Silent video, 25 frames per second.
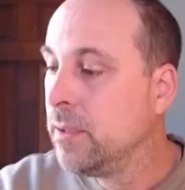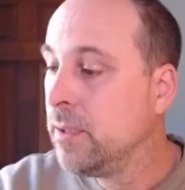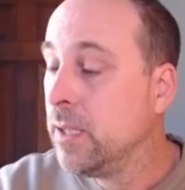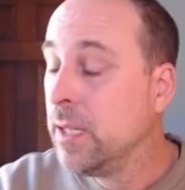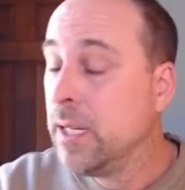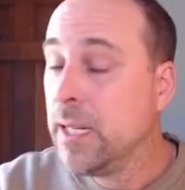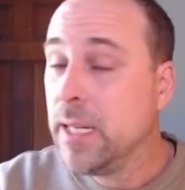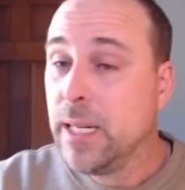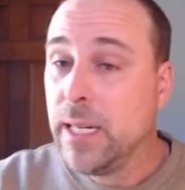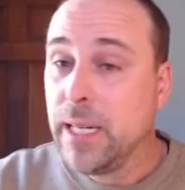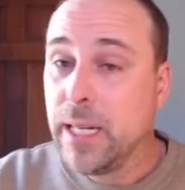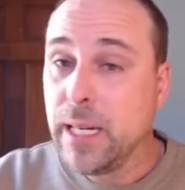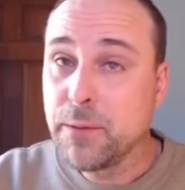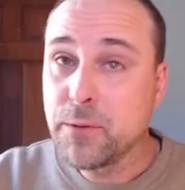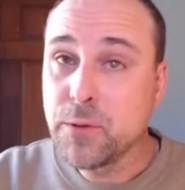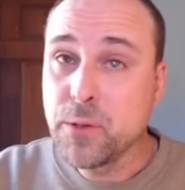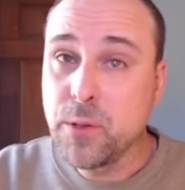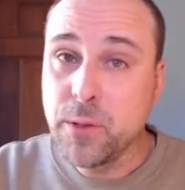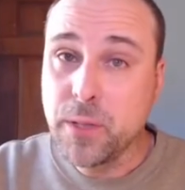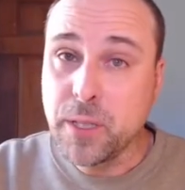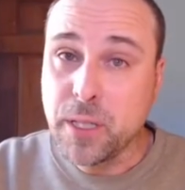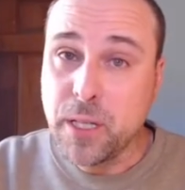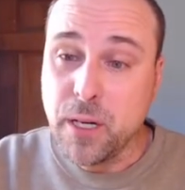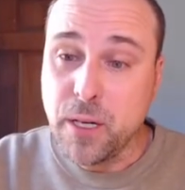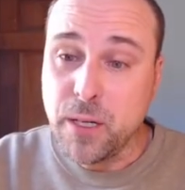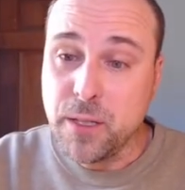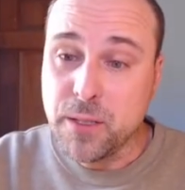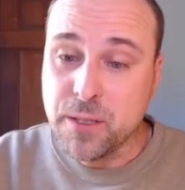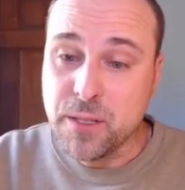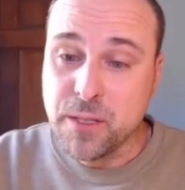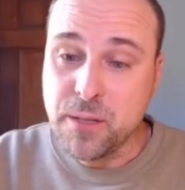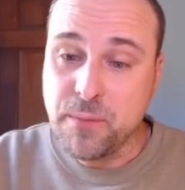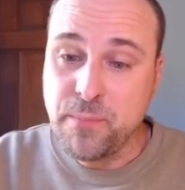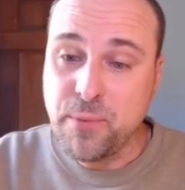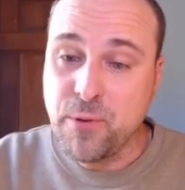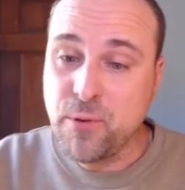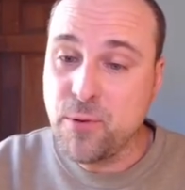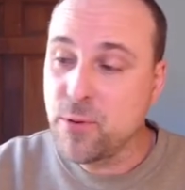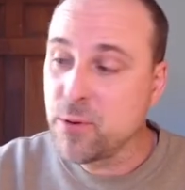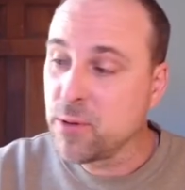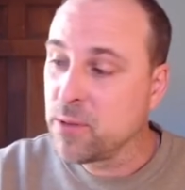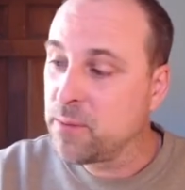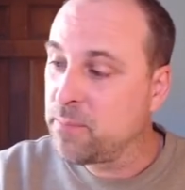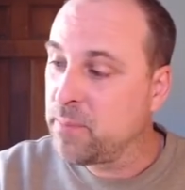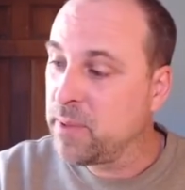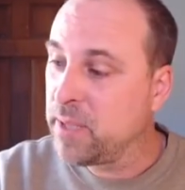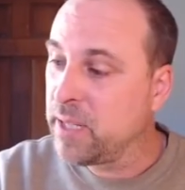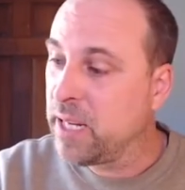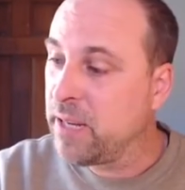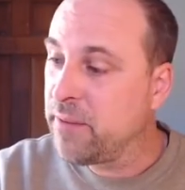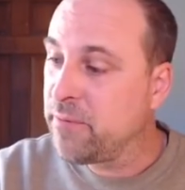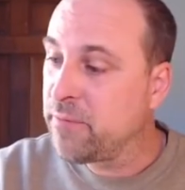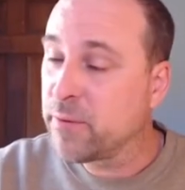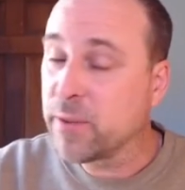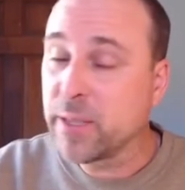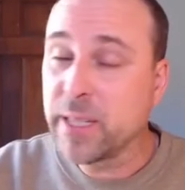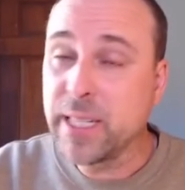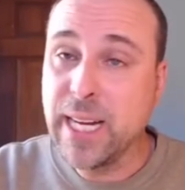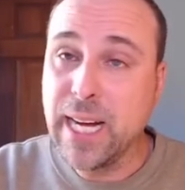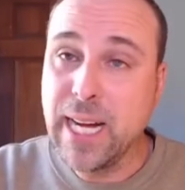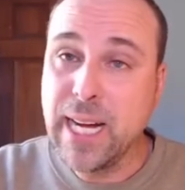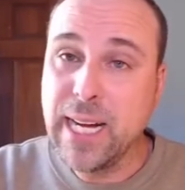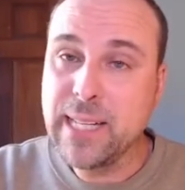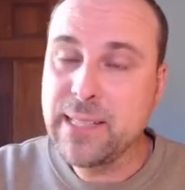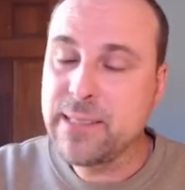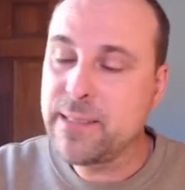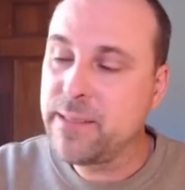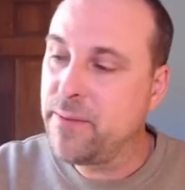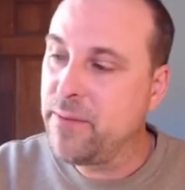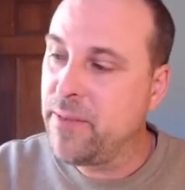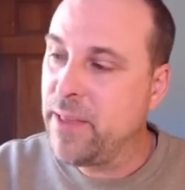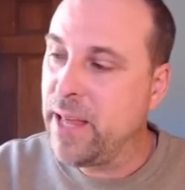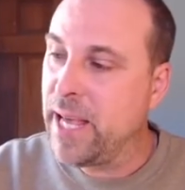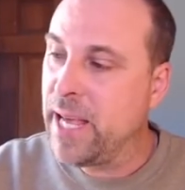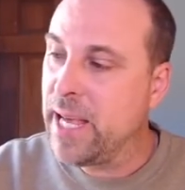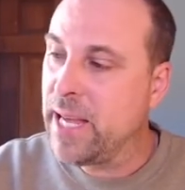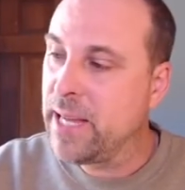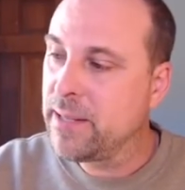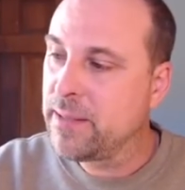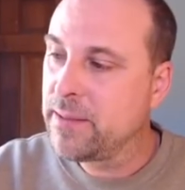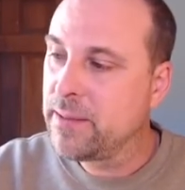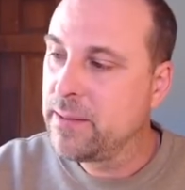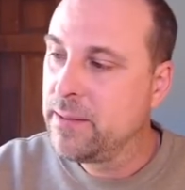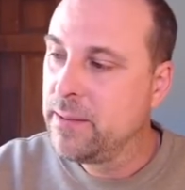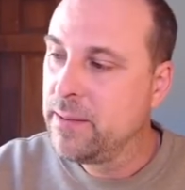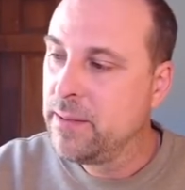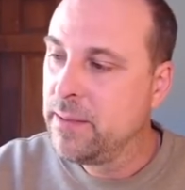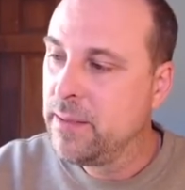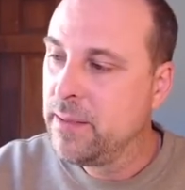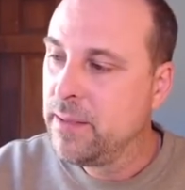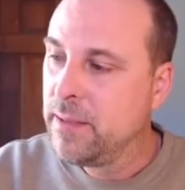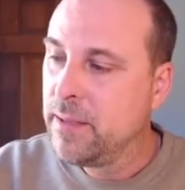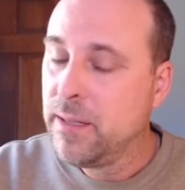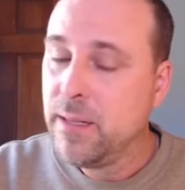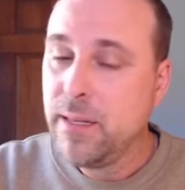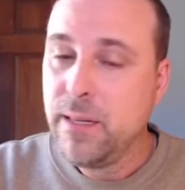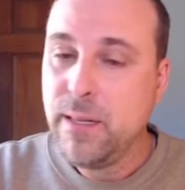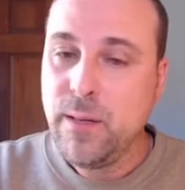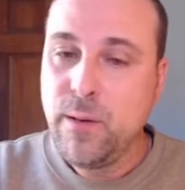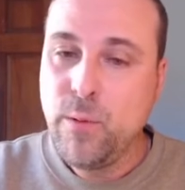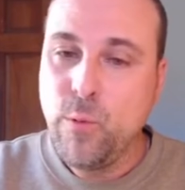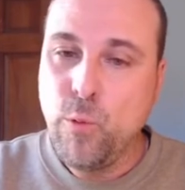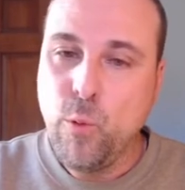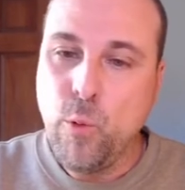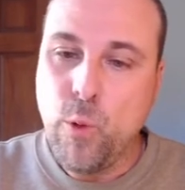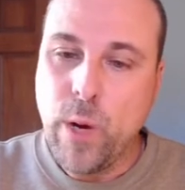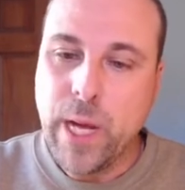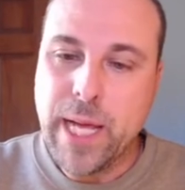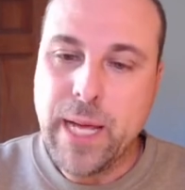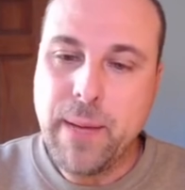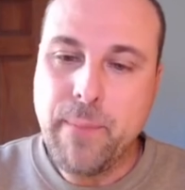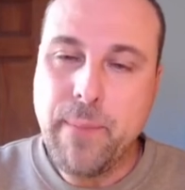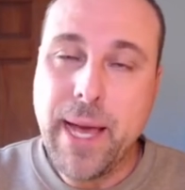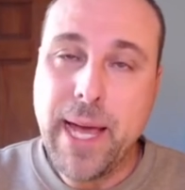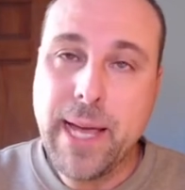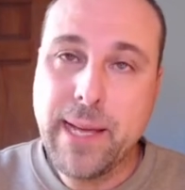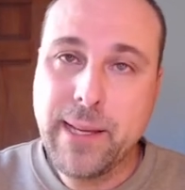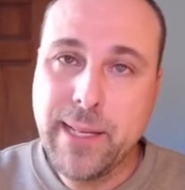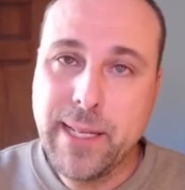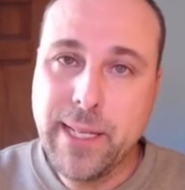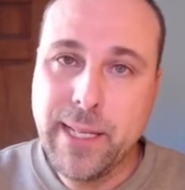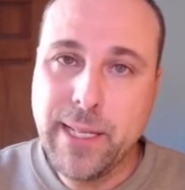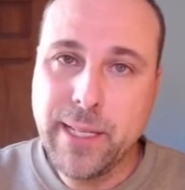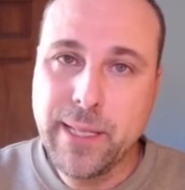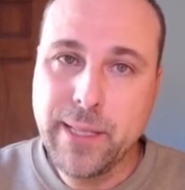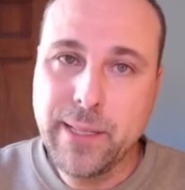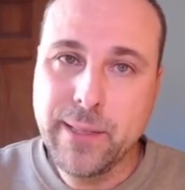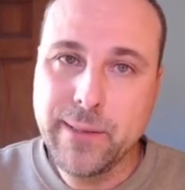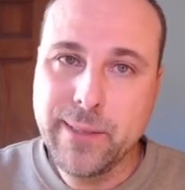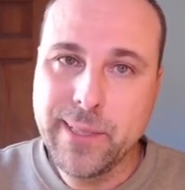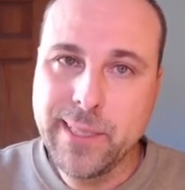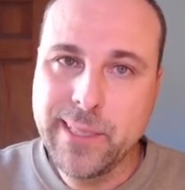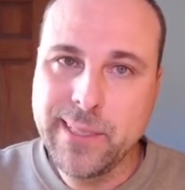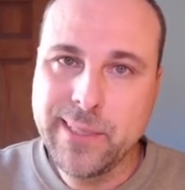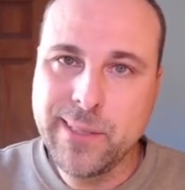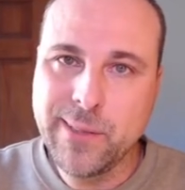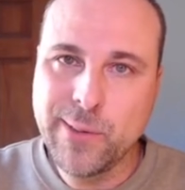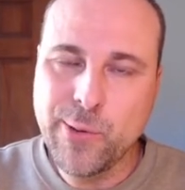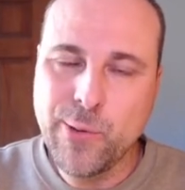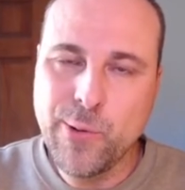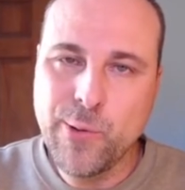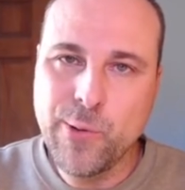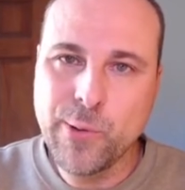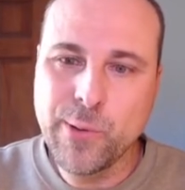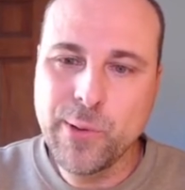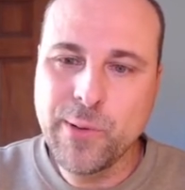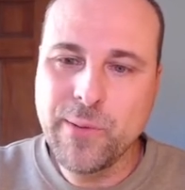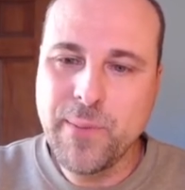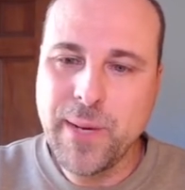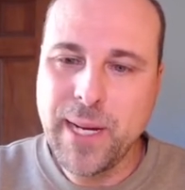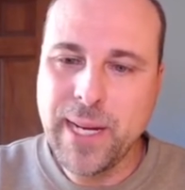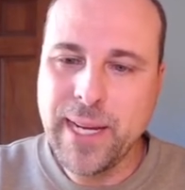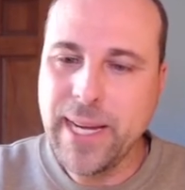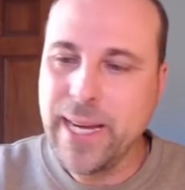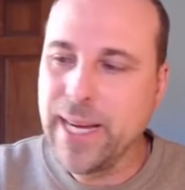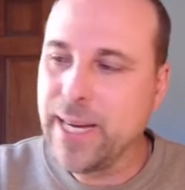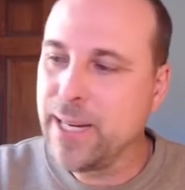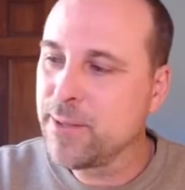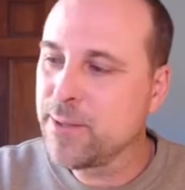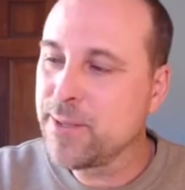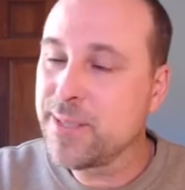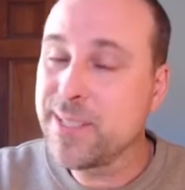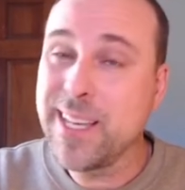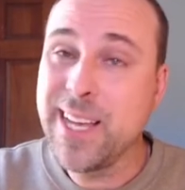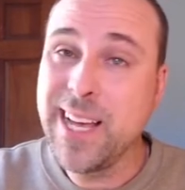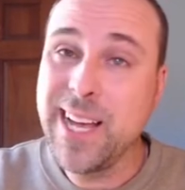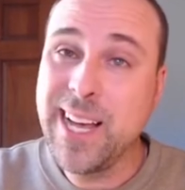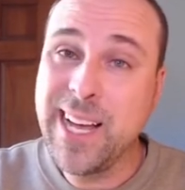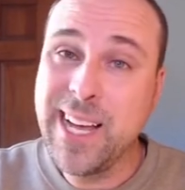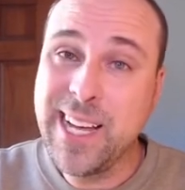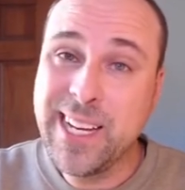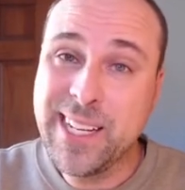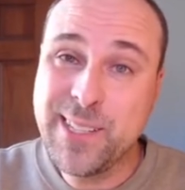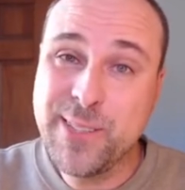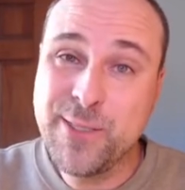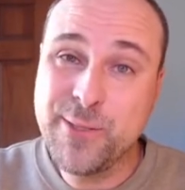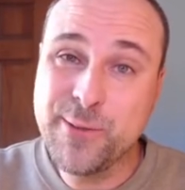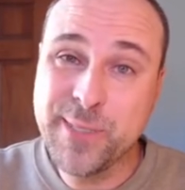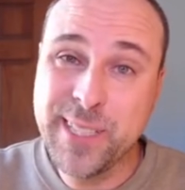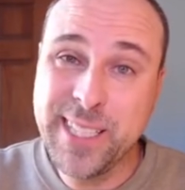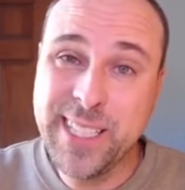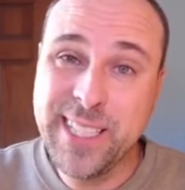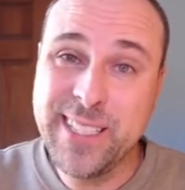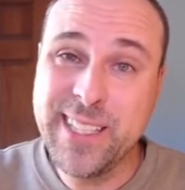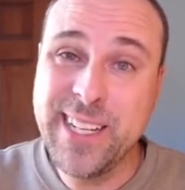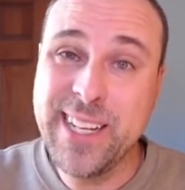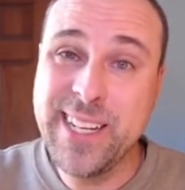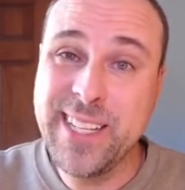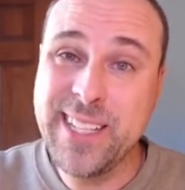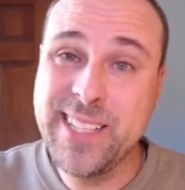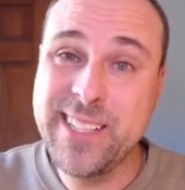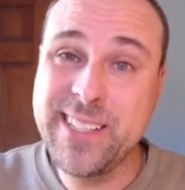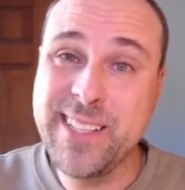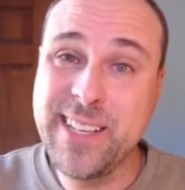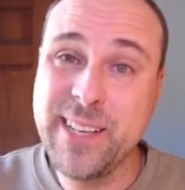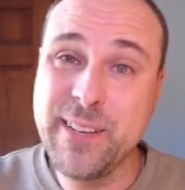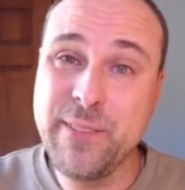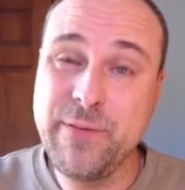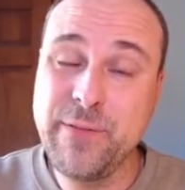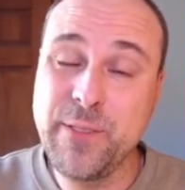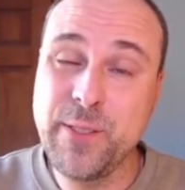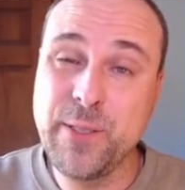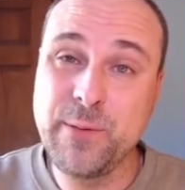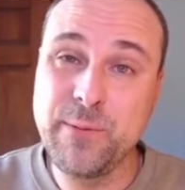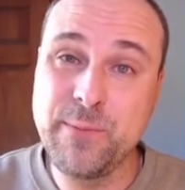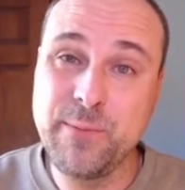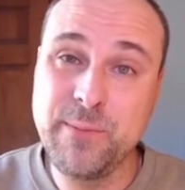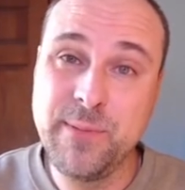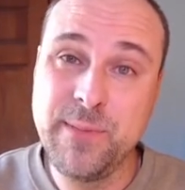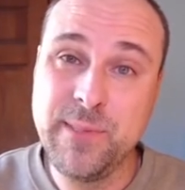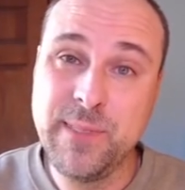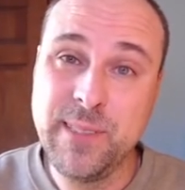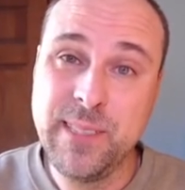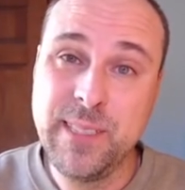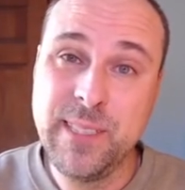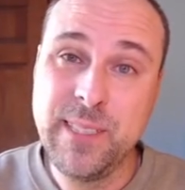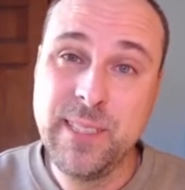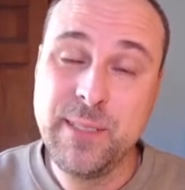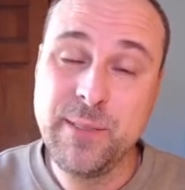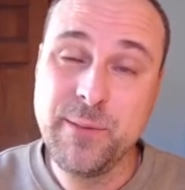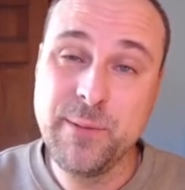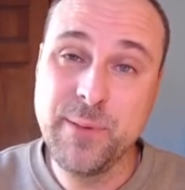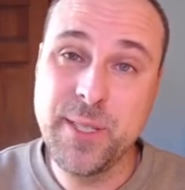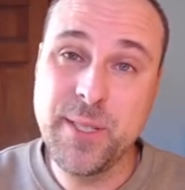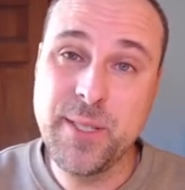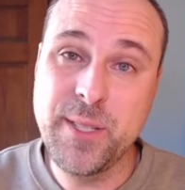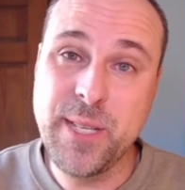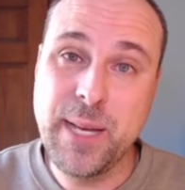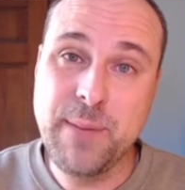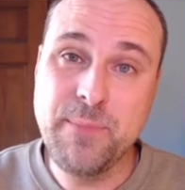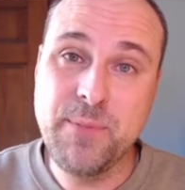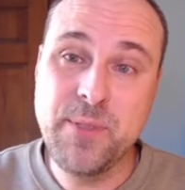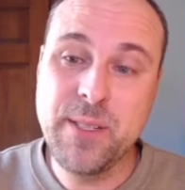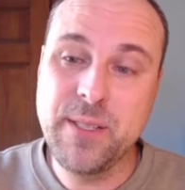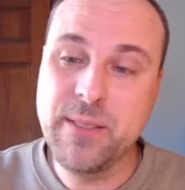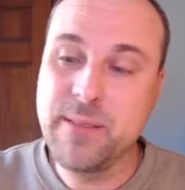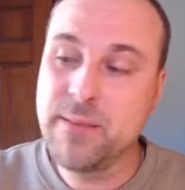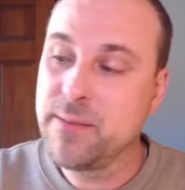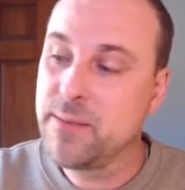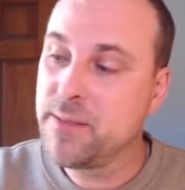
I was going to call support, but I forgot that way back here in the corner of my house, I don't get any cell phone reception.